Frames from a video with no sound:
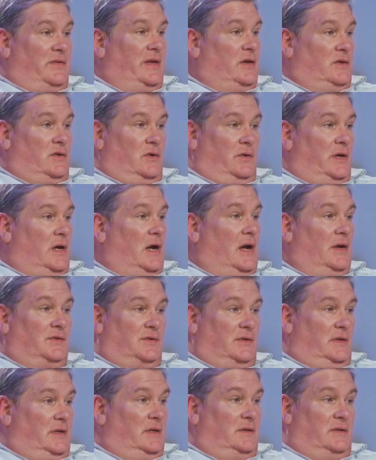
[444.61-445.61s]
of that
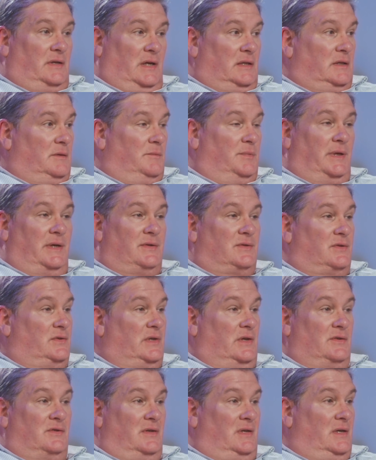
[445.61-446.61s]
curiosity and take them
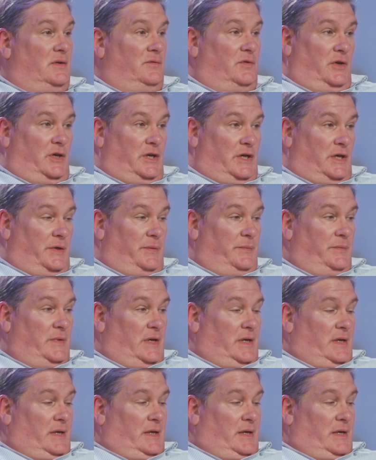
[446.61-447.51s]
places they should never go.